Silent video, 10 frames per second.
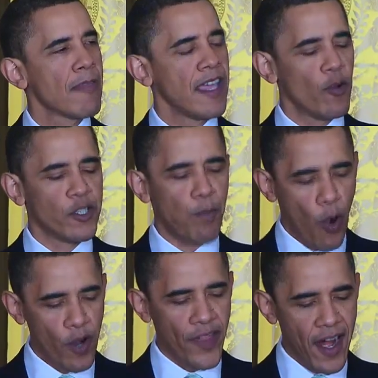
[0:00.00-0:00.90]
he was
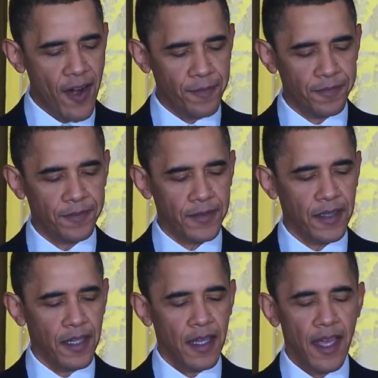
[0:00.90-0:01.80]
born there.
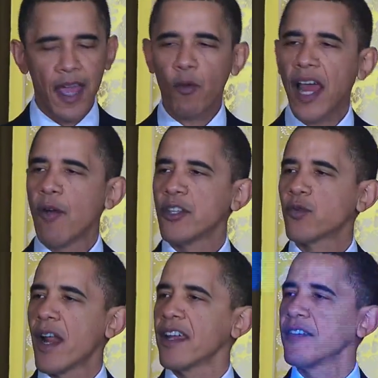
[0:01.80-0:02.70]
And when I was
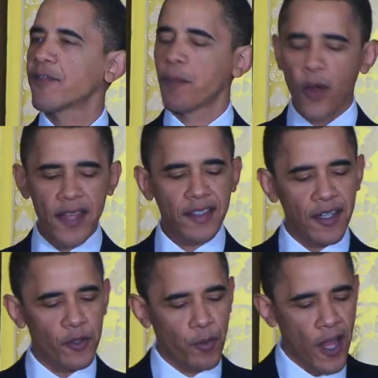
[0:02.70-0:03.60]
running for
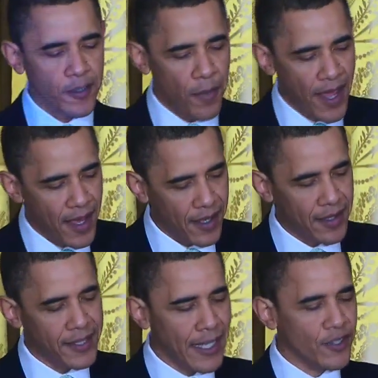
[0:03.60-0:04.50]
president, it was brought to my
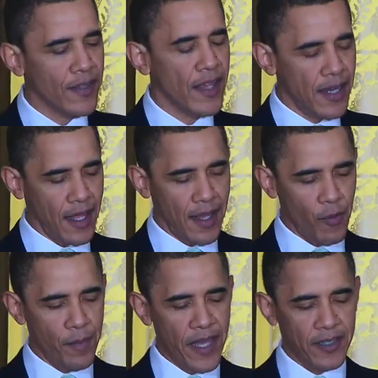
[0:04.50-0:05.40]
attention that I
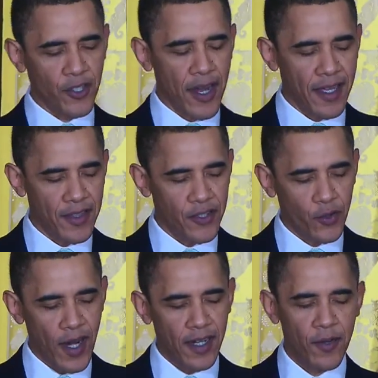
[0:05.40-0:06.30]
want to make sure I get this
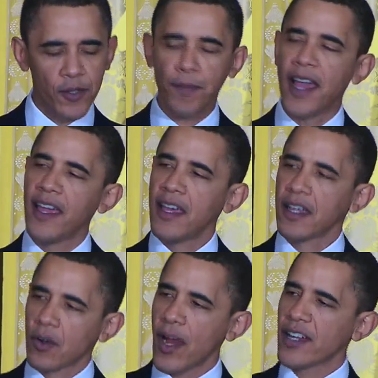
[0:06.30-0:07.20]
straight. It was my
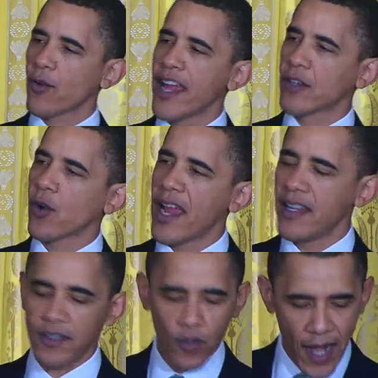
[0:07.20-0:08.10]
great, great,
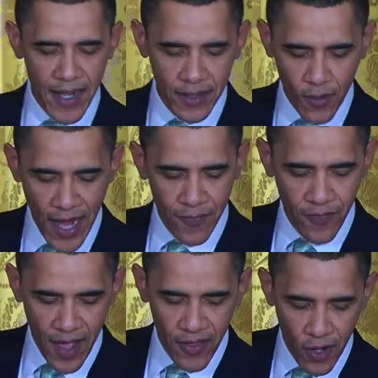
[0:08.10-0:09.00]
great, great
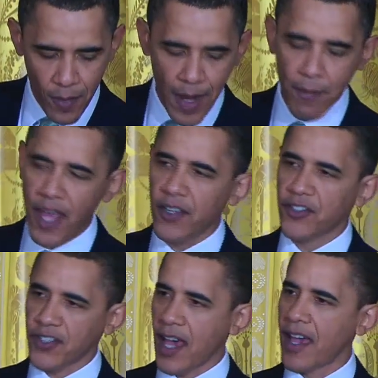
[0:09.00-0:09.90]
grandfather on my
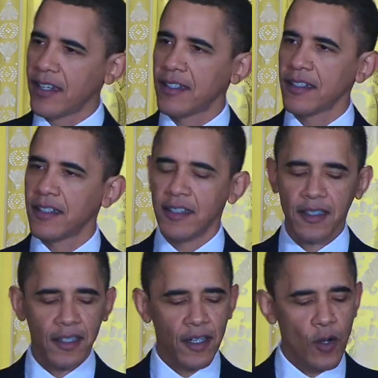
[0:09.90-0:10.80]
mother's side
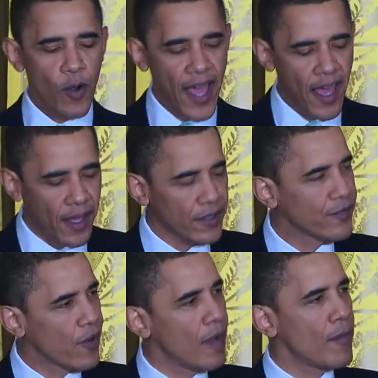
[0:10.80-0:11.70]
who hailed
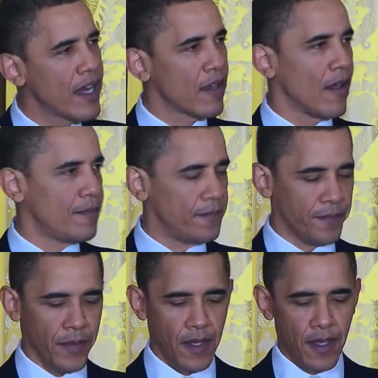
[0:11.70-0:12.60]
from Moneygall.
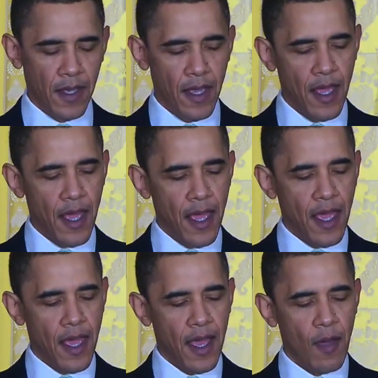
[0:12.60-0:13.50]

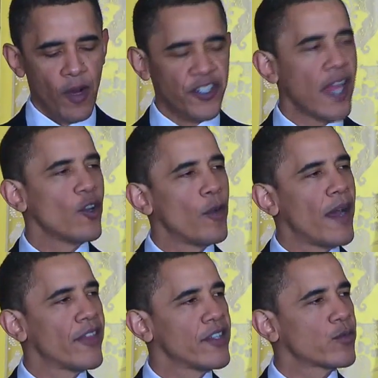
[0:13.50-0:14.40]
I wish I knew
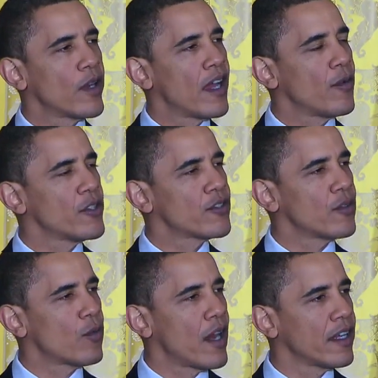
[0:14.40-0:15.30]
about this when I was
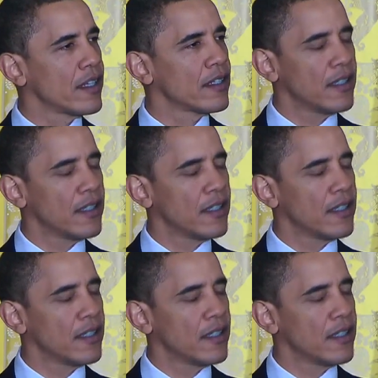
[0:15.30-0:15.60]
running